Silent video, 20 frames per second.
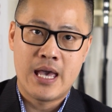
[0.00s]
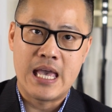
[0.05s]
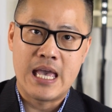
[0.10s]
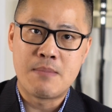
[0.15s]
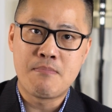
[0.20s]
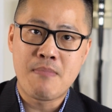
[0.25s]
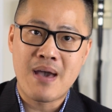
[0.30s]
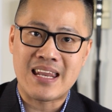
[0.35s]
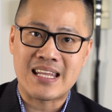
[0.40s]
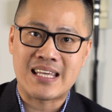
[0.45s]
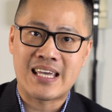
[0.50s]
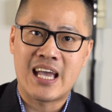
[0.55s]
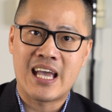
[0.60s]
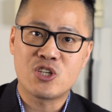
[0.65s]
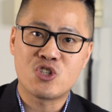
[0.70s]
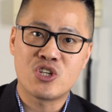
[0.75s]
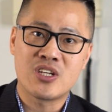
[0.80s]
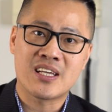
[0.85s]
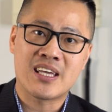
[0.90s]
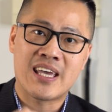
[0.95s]
a
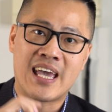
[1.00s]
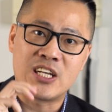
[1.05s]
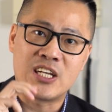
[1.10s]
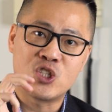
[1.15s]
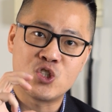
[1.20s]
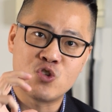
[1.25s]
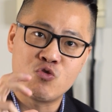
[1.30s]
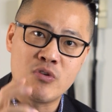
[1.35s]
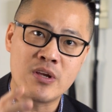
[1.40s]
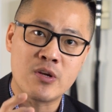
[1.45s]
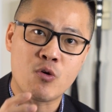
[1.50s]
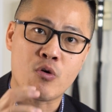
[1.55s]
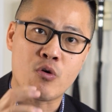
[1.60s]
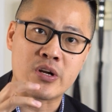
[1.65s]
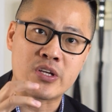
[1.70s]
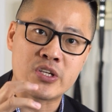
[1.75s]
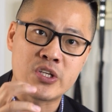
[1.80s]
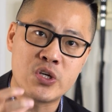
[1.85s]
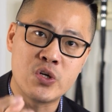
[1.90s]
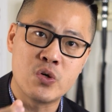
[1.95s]
medication that can treat
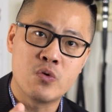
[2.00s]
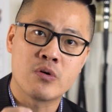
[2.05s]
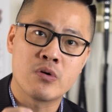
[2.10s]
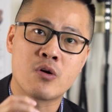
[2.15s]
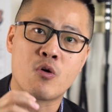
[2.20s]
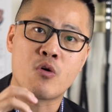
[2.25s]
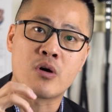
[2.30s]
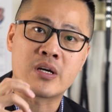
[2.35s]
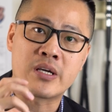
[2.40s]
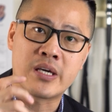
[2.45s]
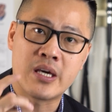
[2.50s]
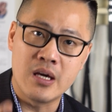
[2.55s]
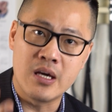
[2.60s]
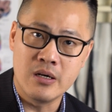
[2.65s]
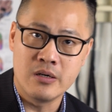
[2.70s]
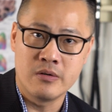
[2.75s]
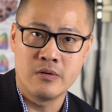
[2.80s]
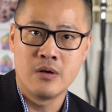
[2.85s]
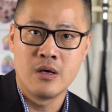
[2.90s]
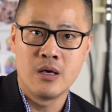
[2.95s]
or cure or
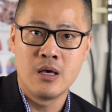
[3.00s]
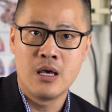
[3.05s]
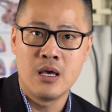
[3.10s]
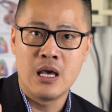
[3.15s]
kill